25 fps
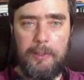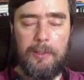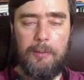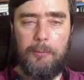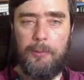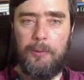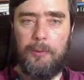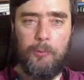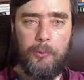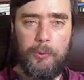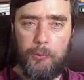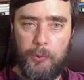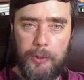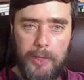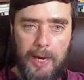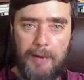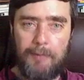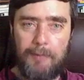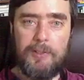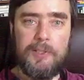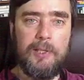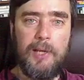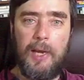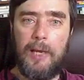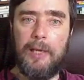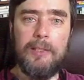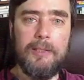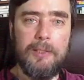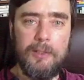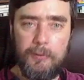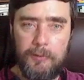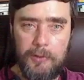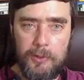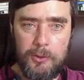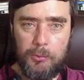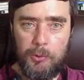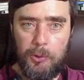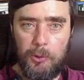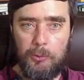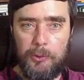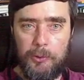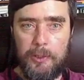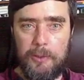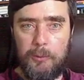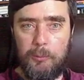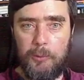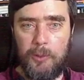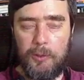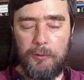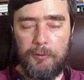I mean, we, we have a science of this. We don't need
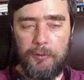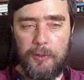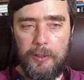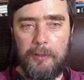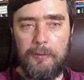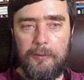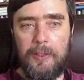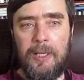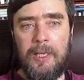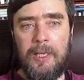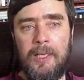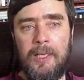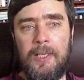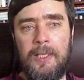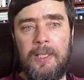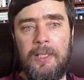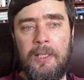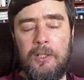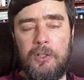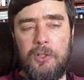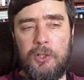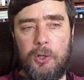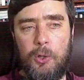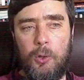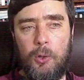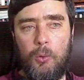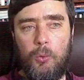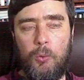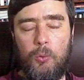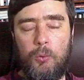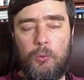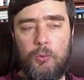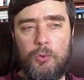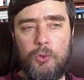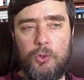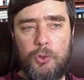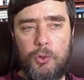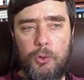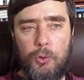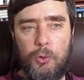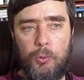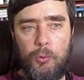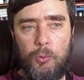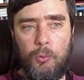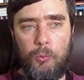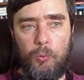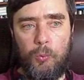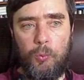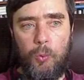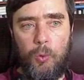to be afraid of it. So,
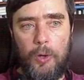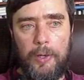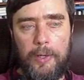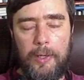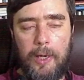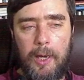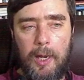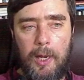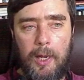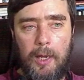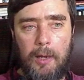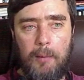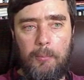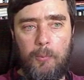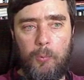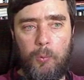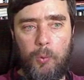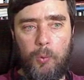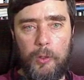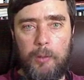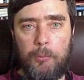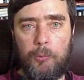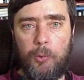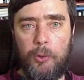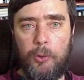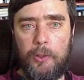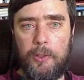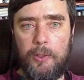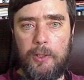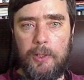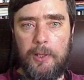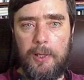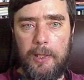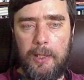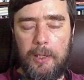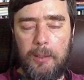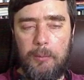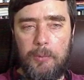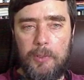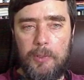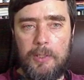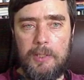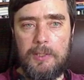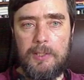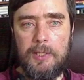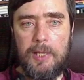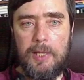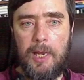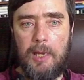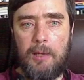so what, um, what I'm going to claim
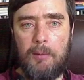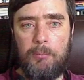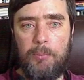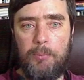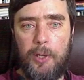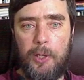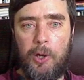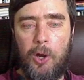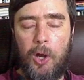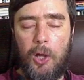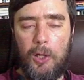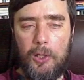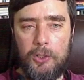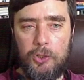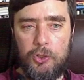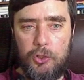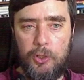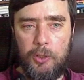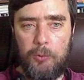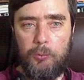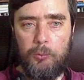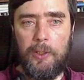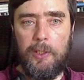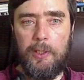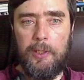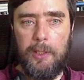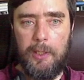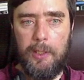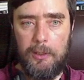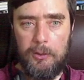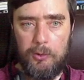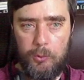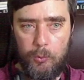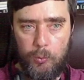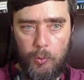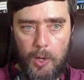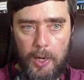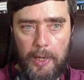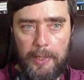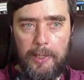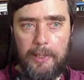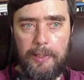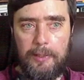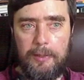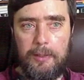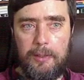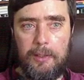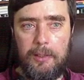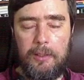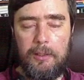is that biology, and we can get into why
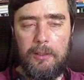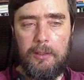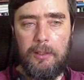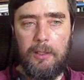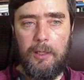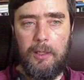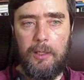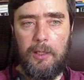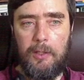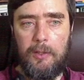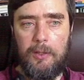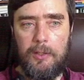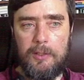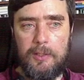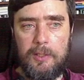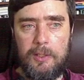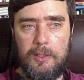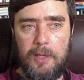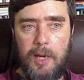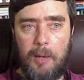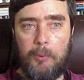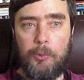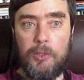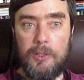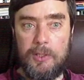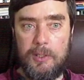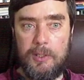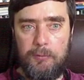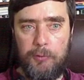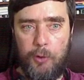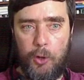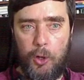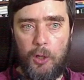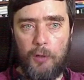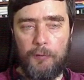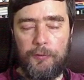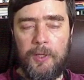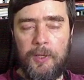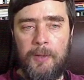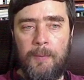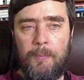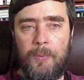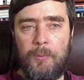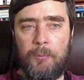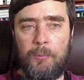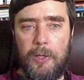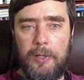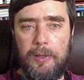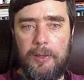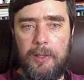I think uh, this, how this evolved,
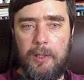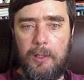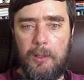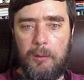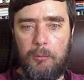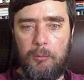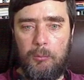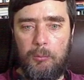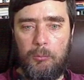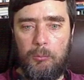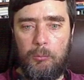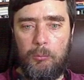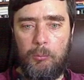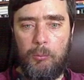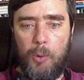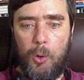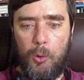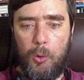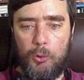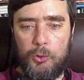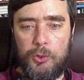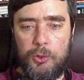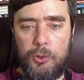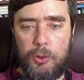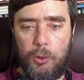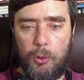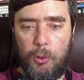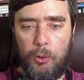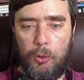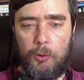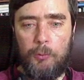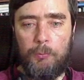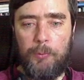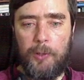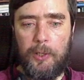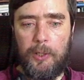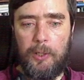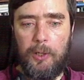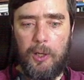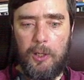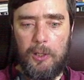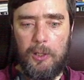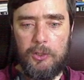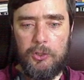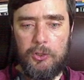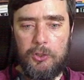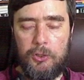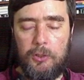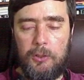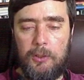but I think most current
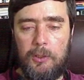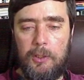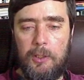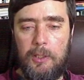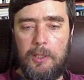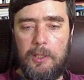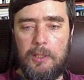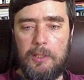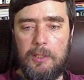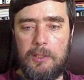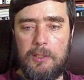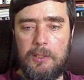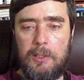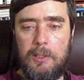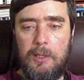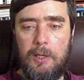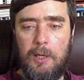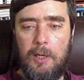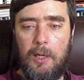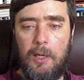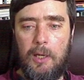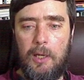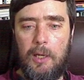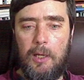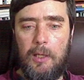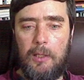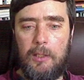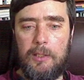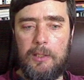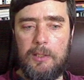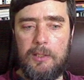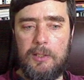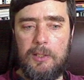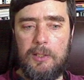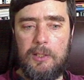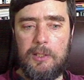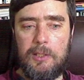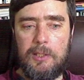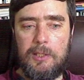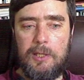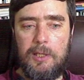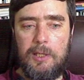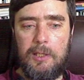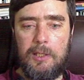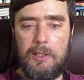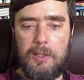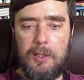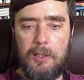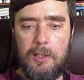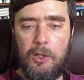biology is uh, is is
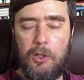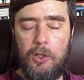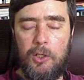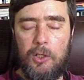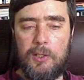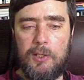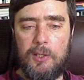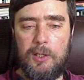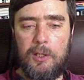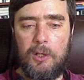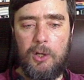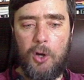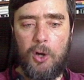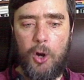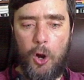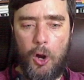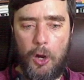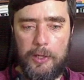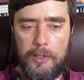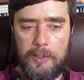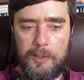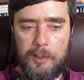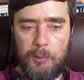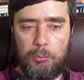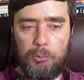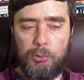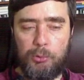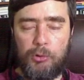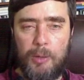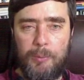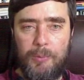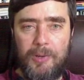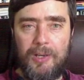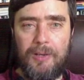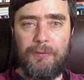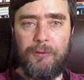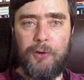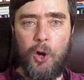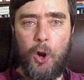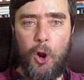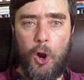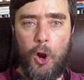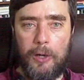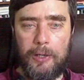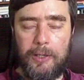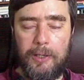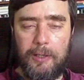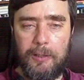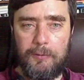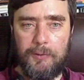is a is a co is a primitive
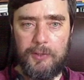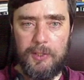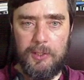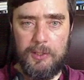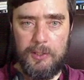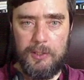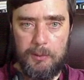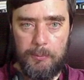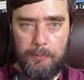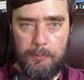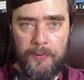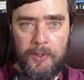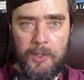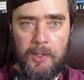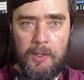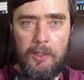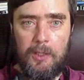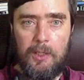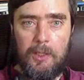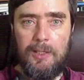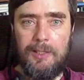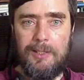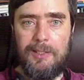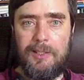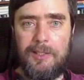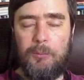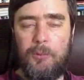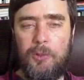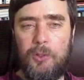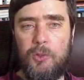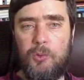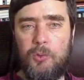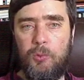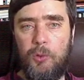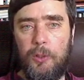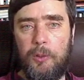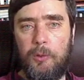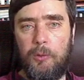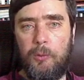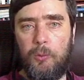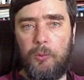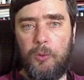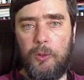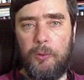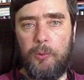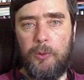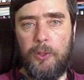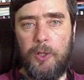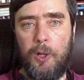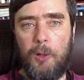cognitive system. It exhibits what
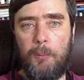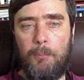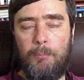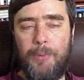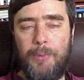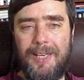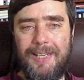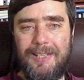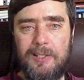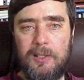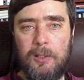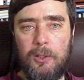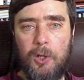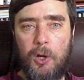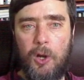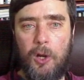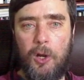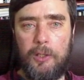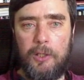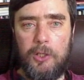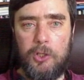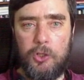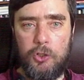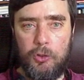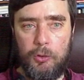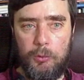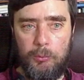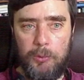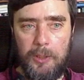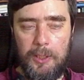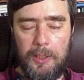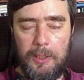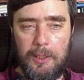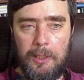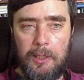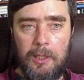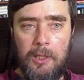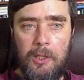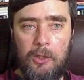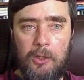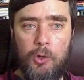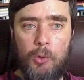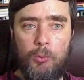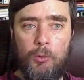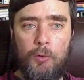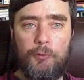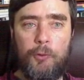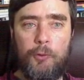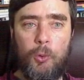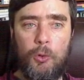what we call basal cognition, meaning,
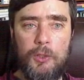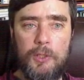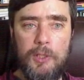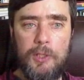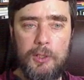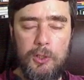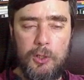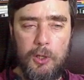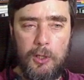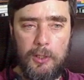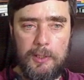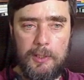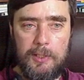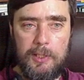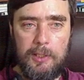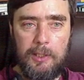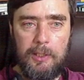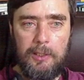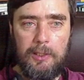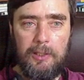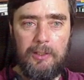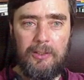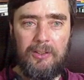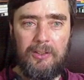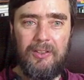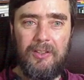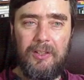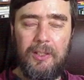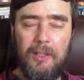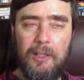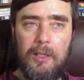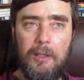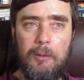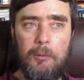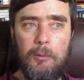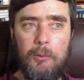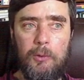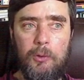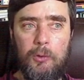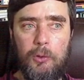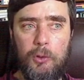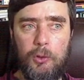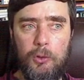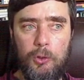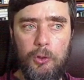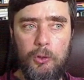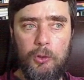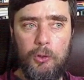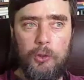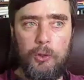no, of course, it's not sitting there and thinking,
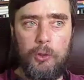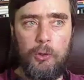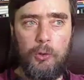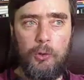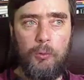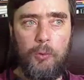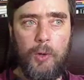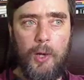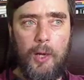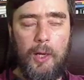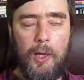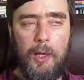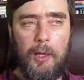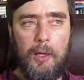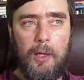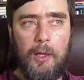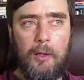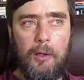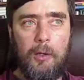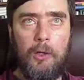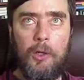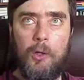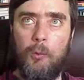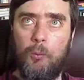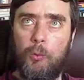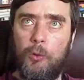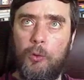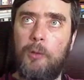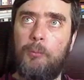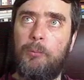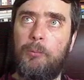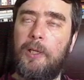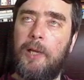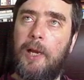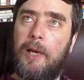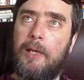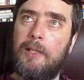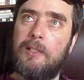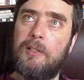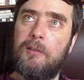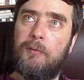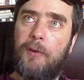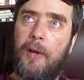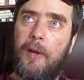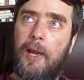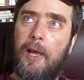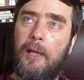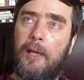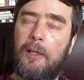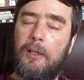you know, uh, uh, wouldn't it be nice if
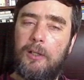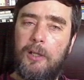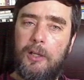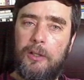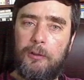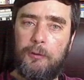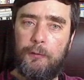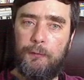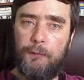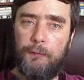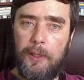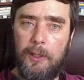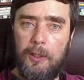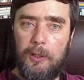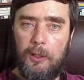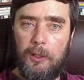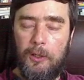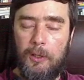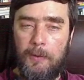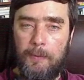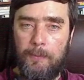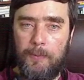I had another finger?